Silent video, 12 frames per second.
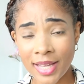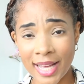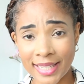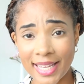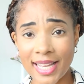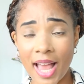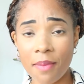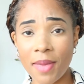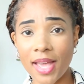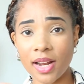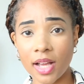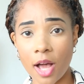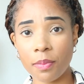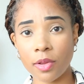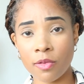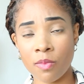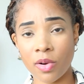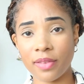Again, I made a couple
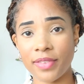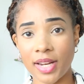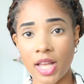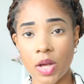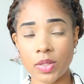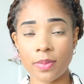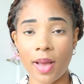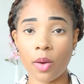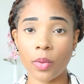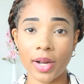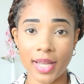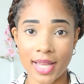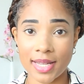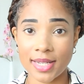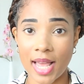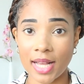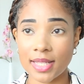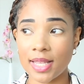of more videos about working in
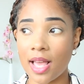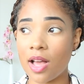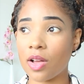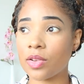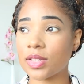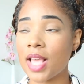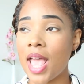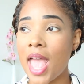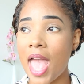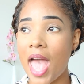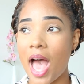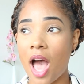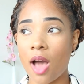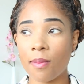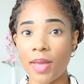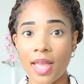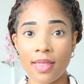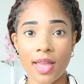tech sales,
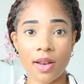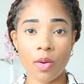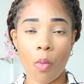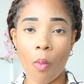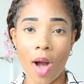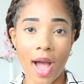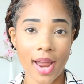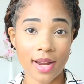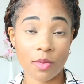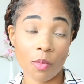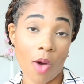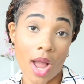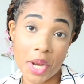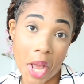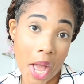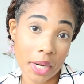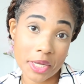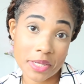and then why
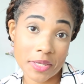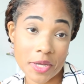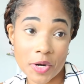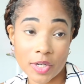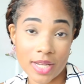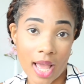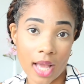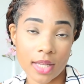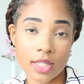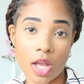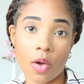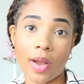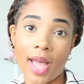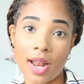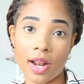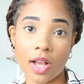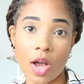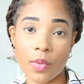not consider tech. So I
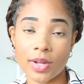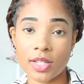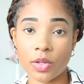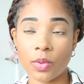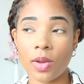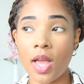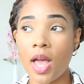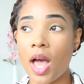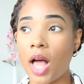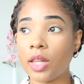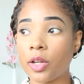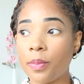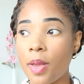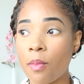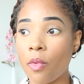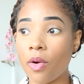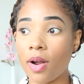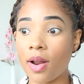kind of go into a little bit
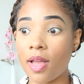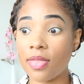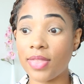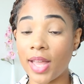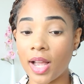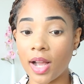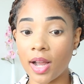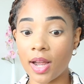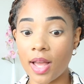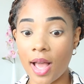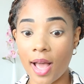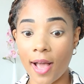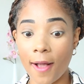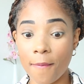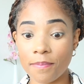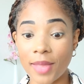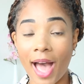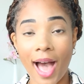more there.
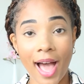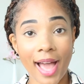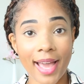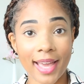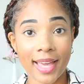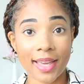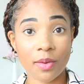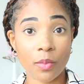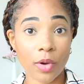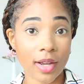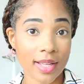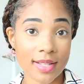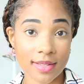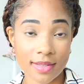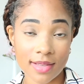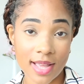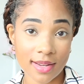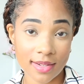I work
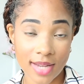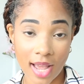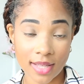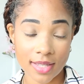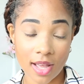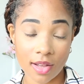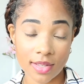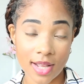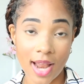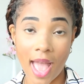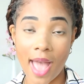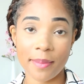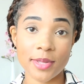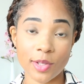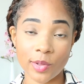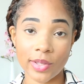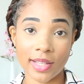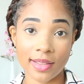in tech sales and I
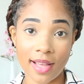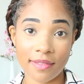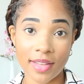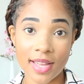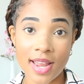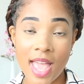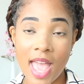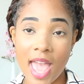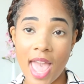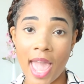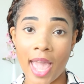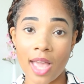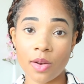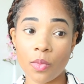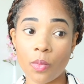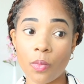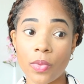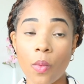absolutely love it.
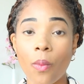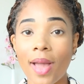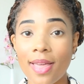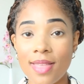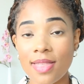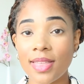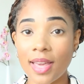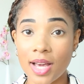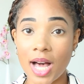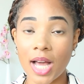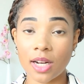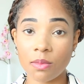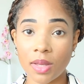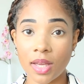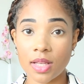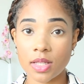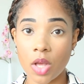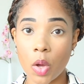And the way that the economy
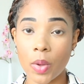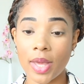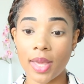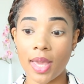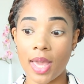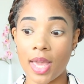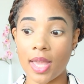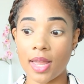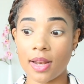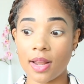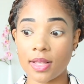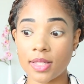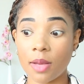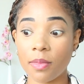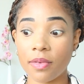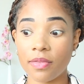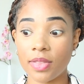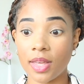is going, and some
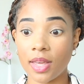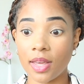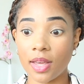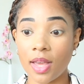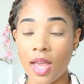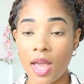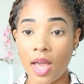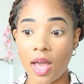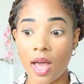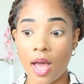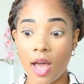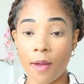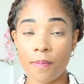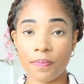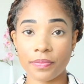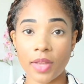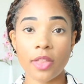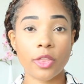of the
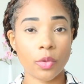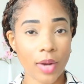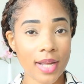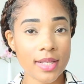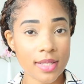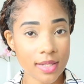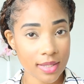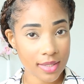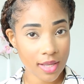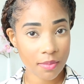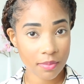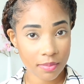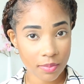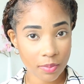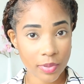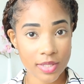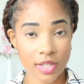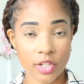threats to some
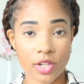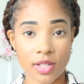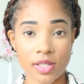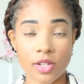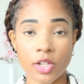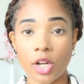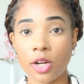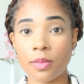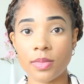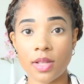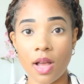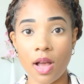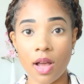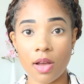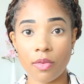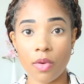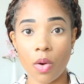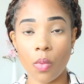positions in terms
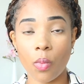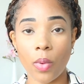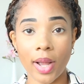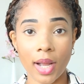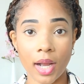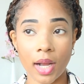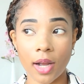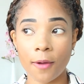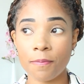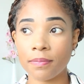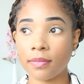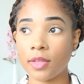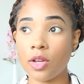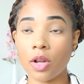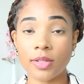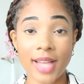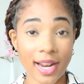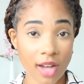of where
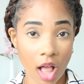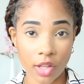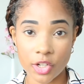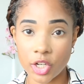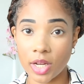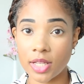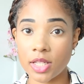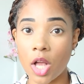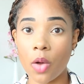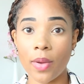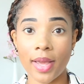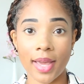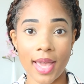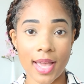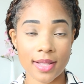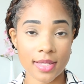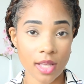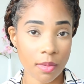technology is going
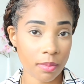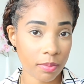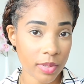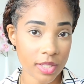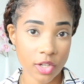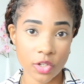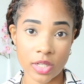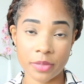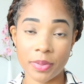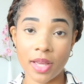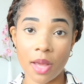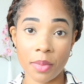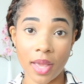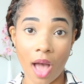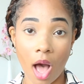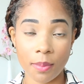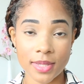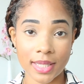and some positions becoming
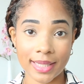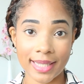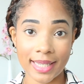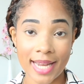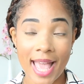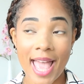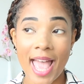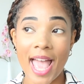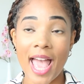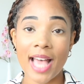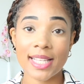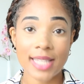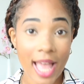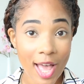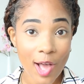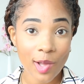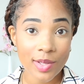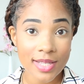obsolete,
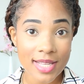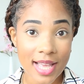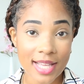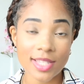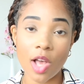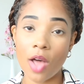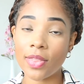sales is,